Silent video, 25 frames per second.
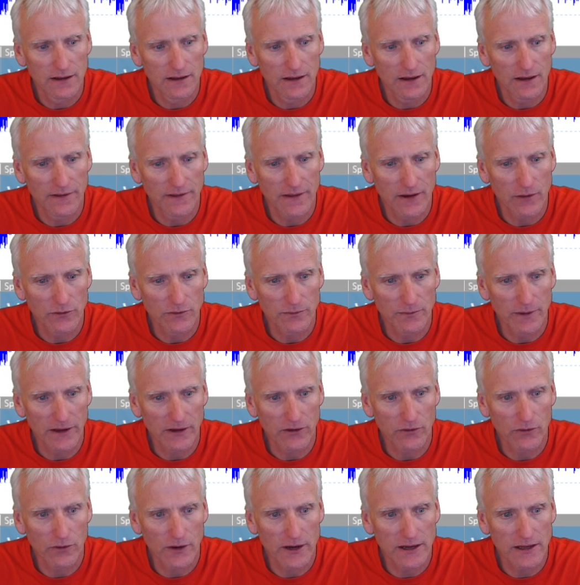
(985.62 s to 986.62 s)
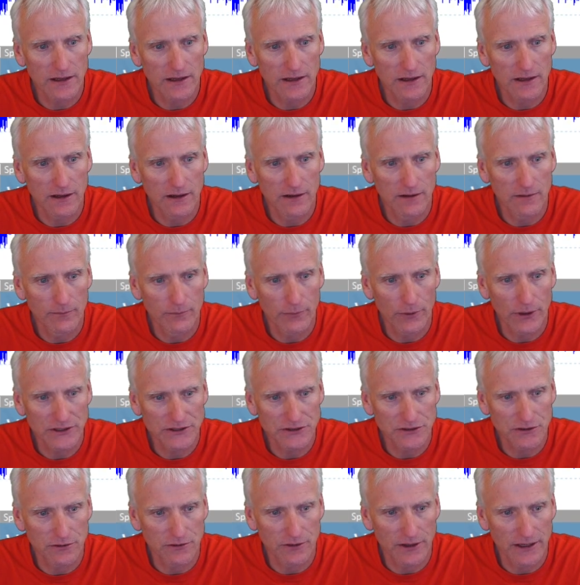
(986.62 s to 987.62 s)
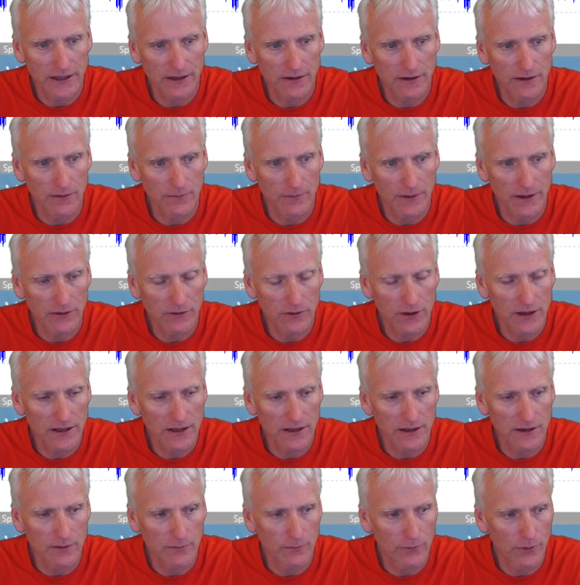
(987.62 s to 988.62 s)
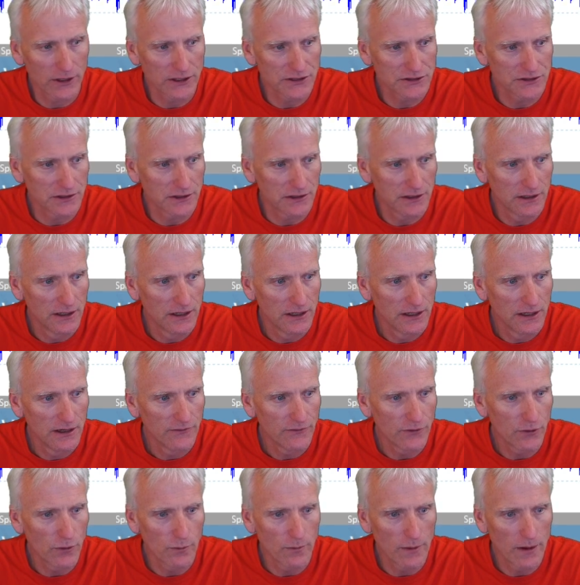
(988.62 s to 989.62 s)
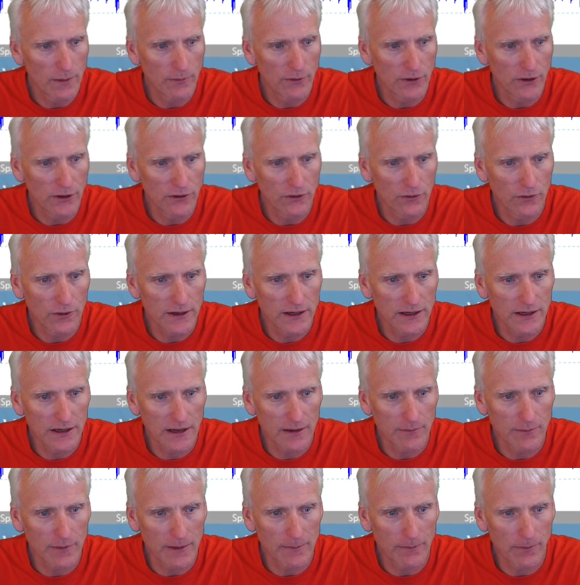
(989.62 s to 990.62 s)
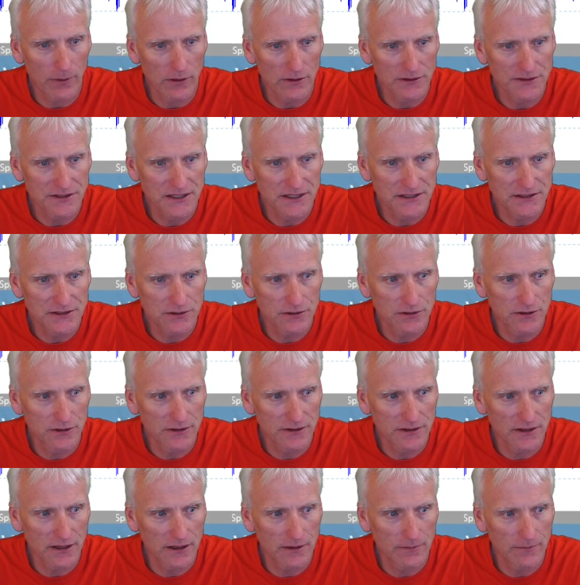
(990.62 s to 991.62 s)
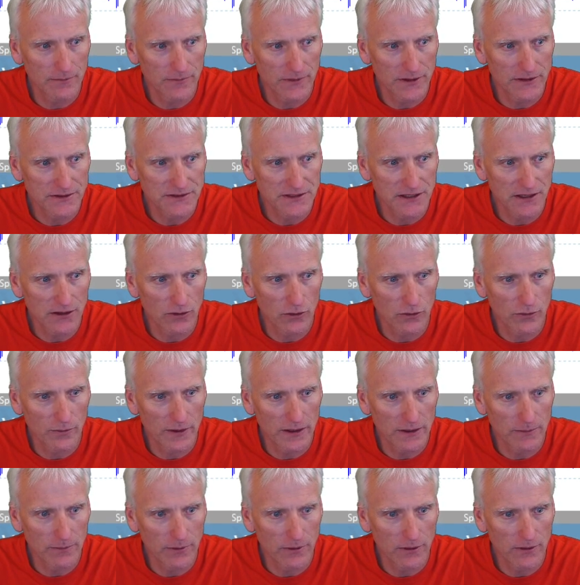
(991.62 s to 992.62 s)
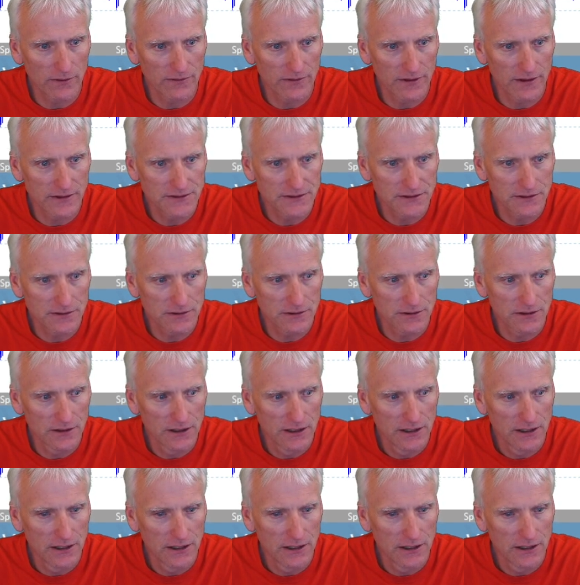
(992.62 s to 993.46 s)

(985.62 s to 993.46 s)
and that was my cranking pressure right here, my cranking compression. If you remember, in green I had my pulse sensor hooked up. That's that homemade pulse sensor.